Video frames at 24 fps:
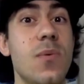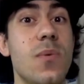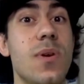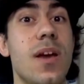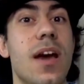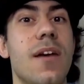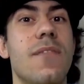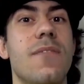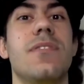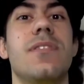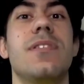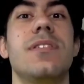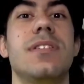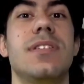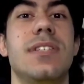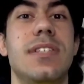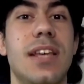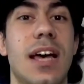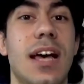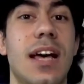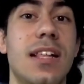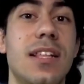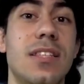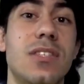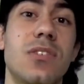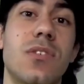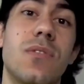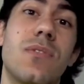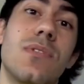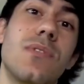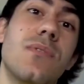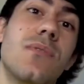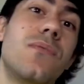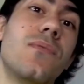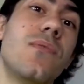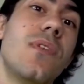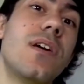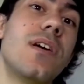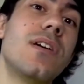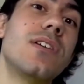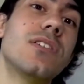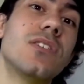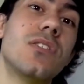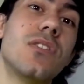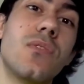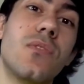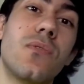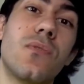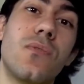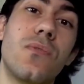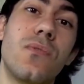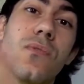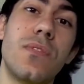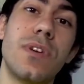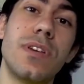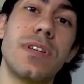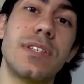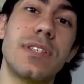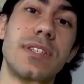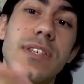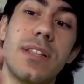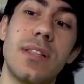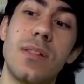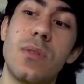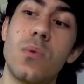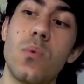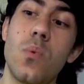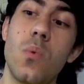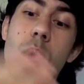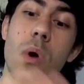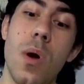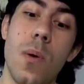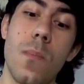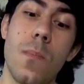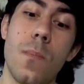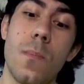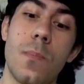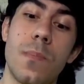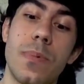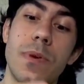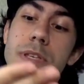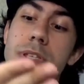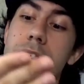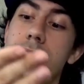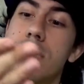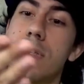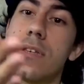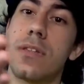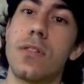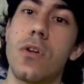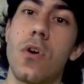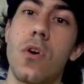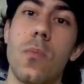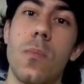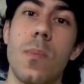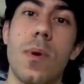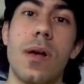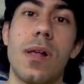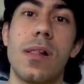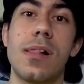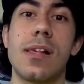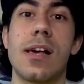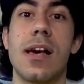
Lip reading: we have the results of the first official One Piece Global